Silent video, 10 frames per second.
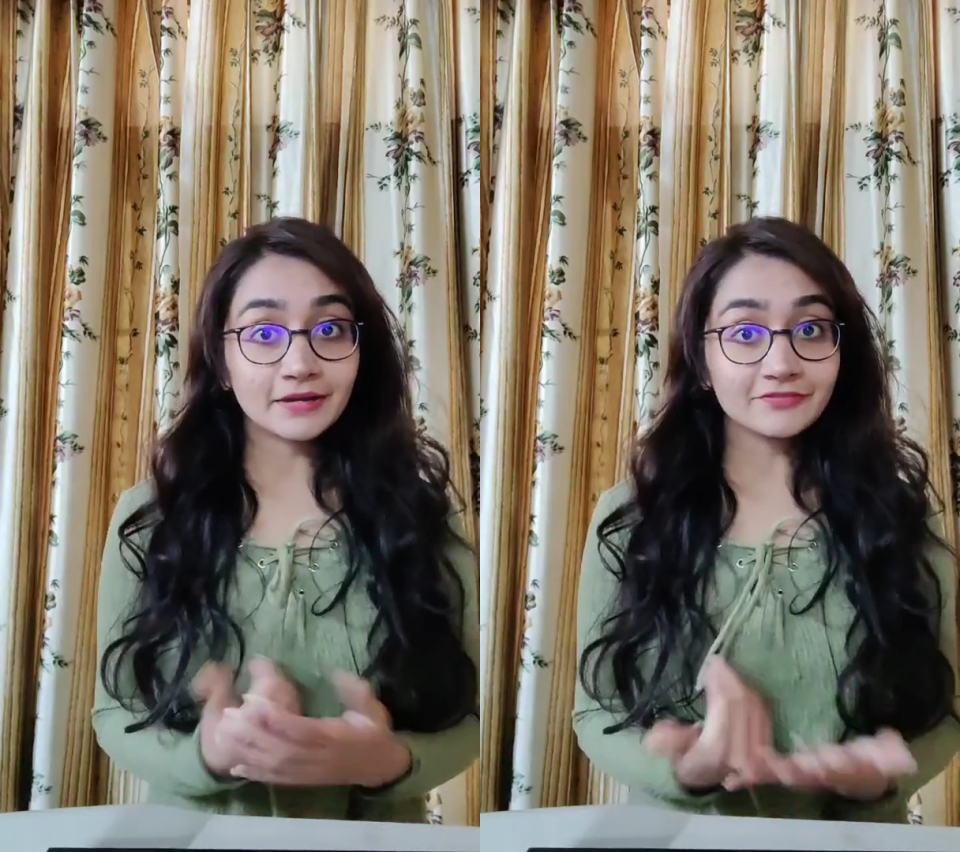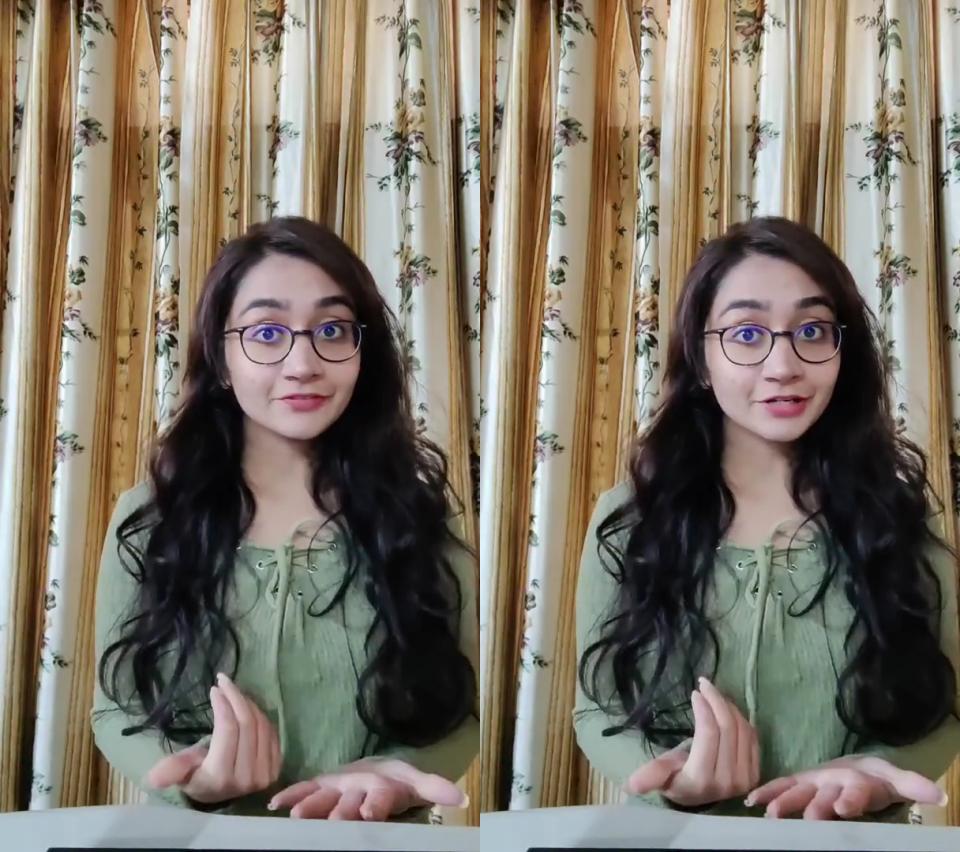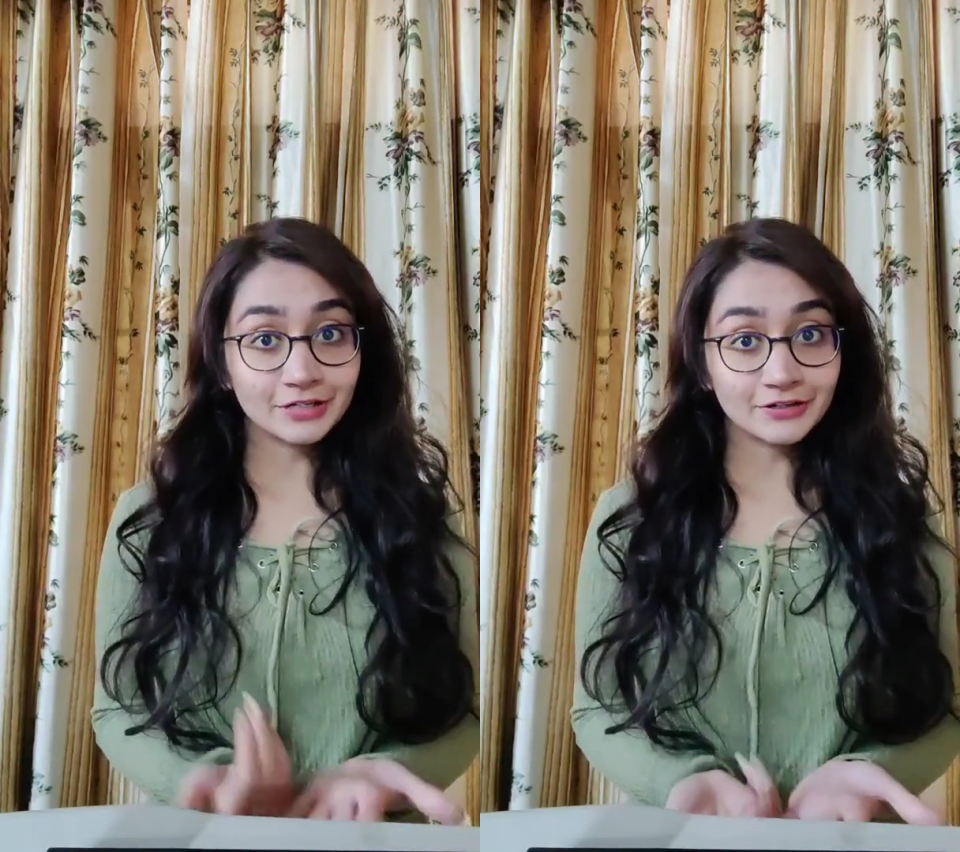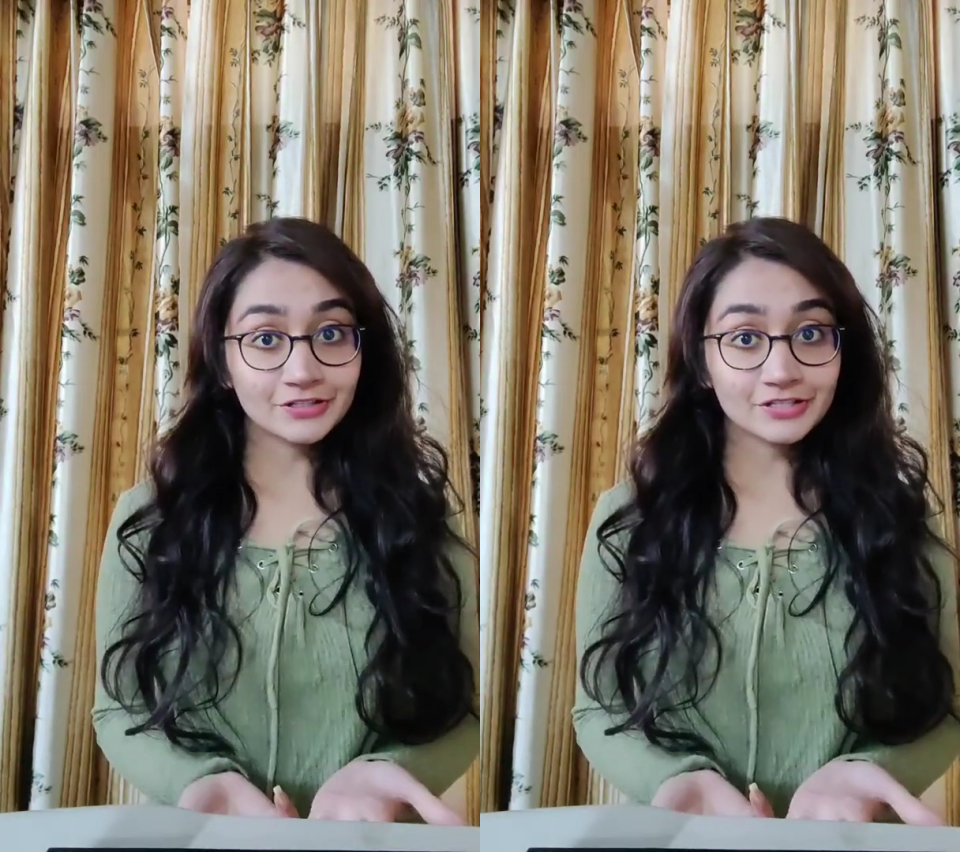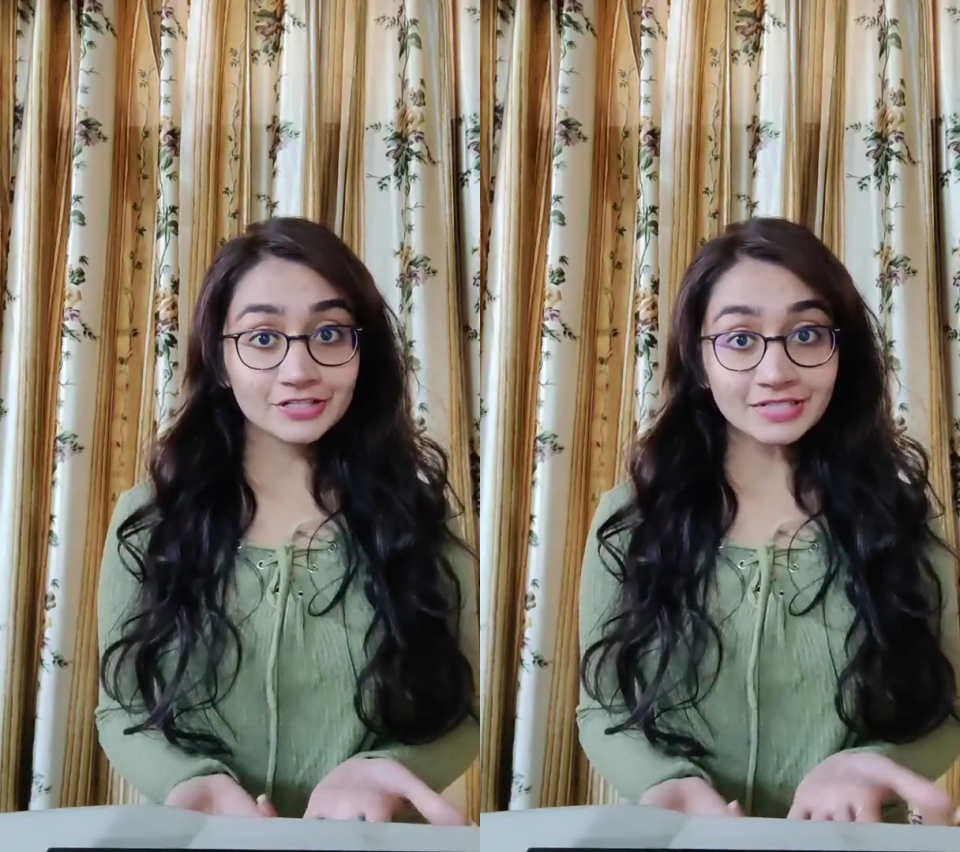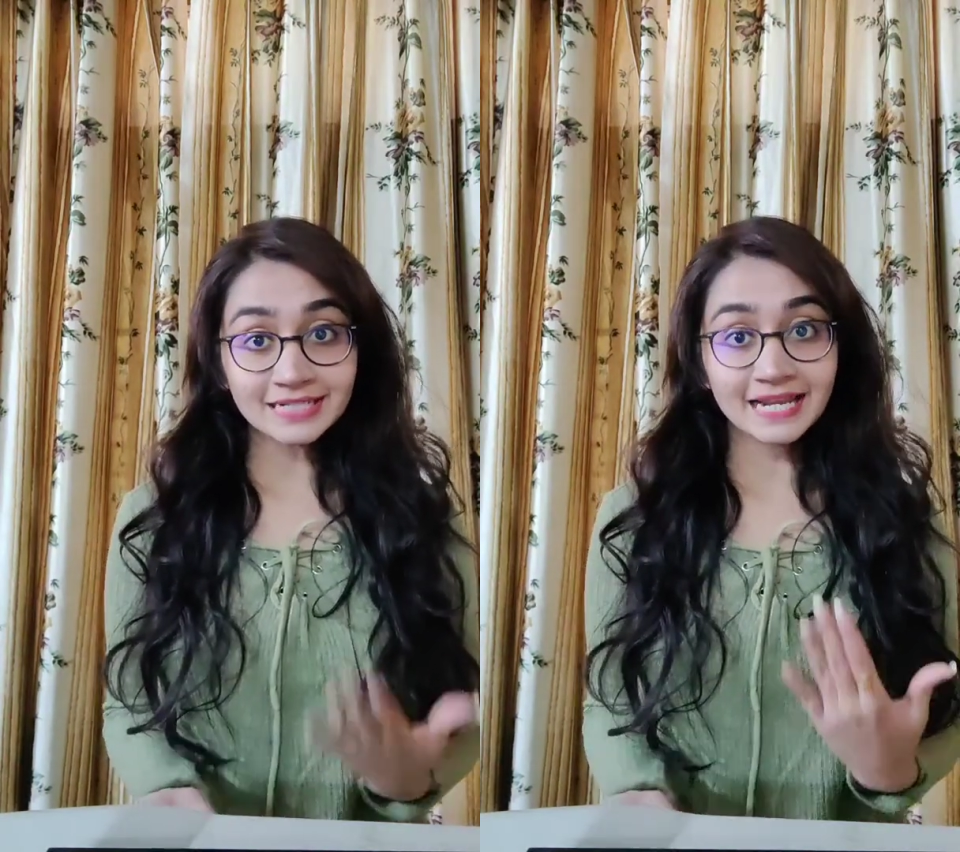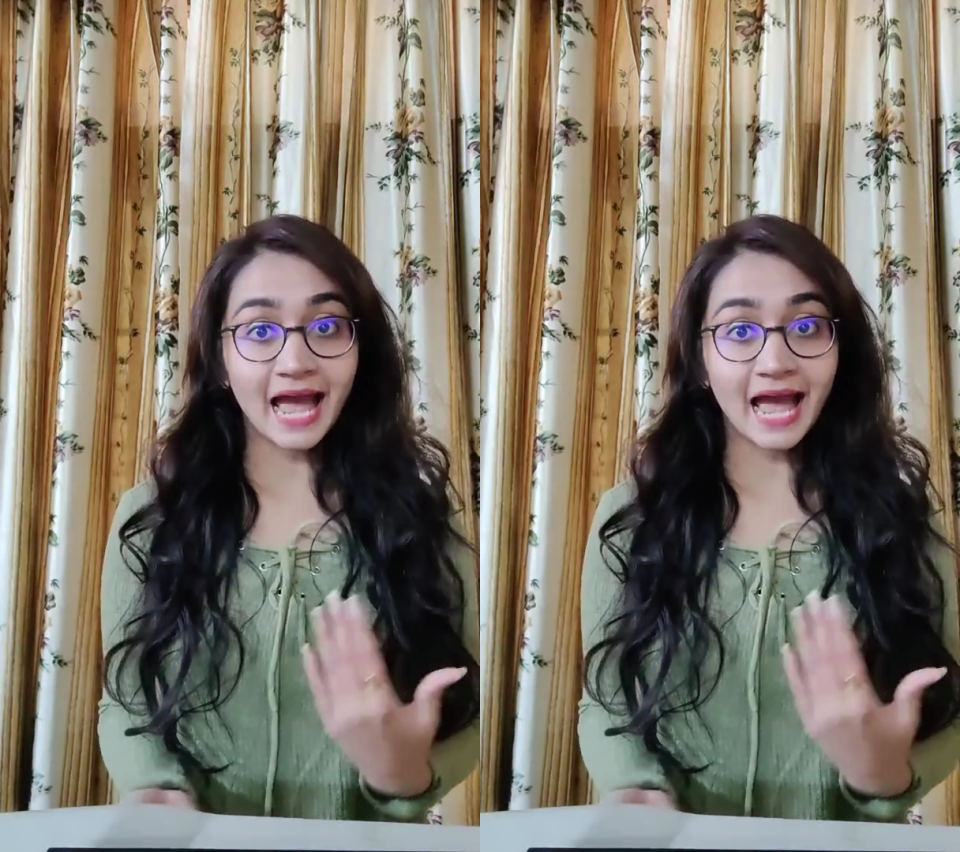love for literature,